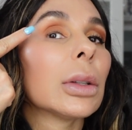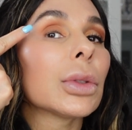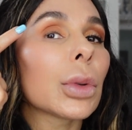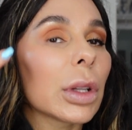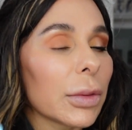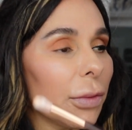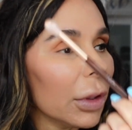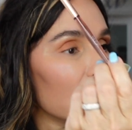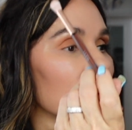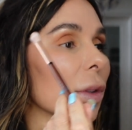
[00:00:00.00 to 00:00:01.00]
To
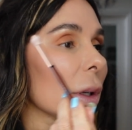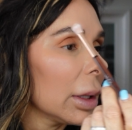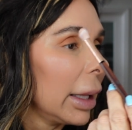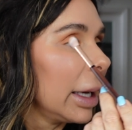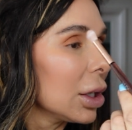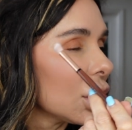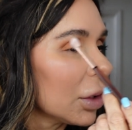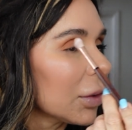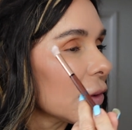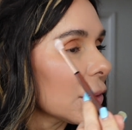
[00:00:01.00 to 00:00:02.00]
diffuse the
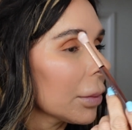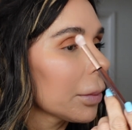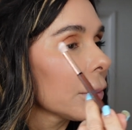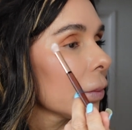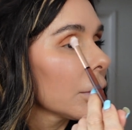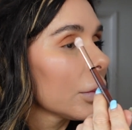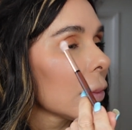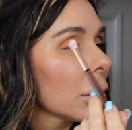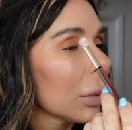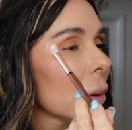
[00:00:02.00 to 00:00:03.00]
edges,
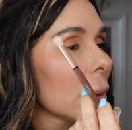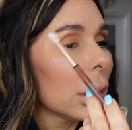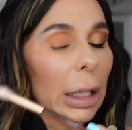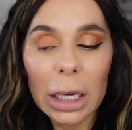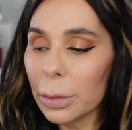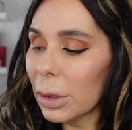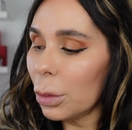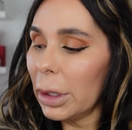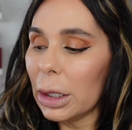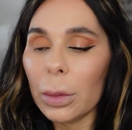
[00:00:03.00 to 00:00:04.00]

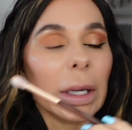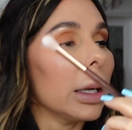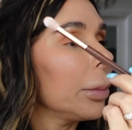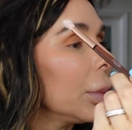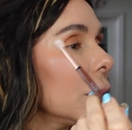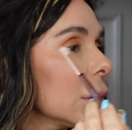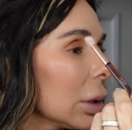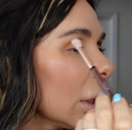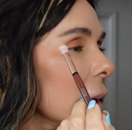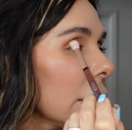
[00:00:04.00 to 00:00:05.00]
everywhere where I put
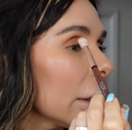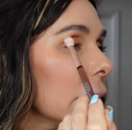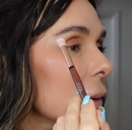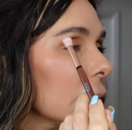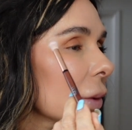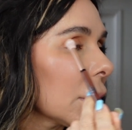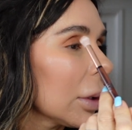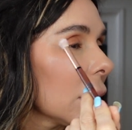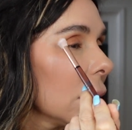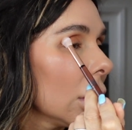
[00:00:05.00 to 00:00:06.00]
this
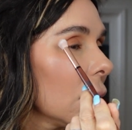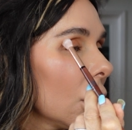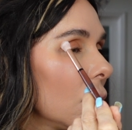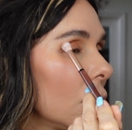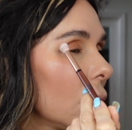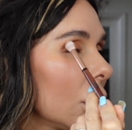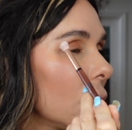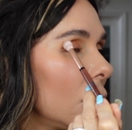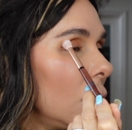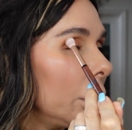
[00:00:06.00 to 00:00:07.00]

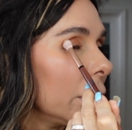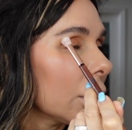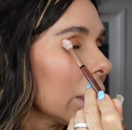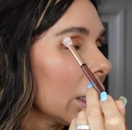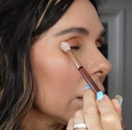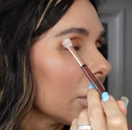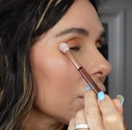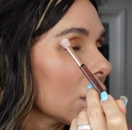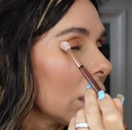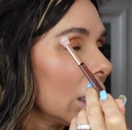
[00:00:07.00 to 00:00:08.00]
coppery kind of
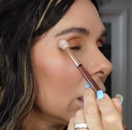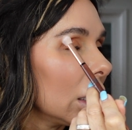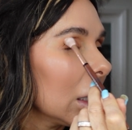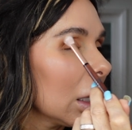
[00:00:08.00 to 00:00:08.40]
shade,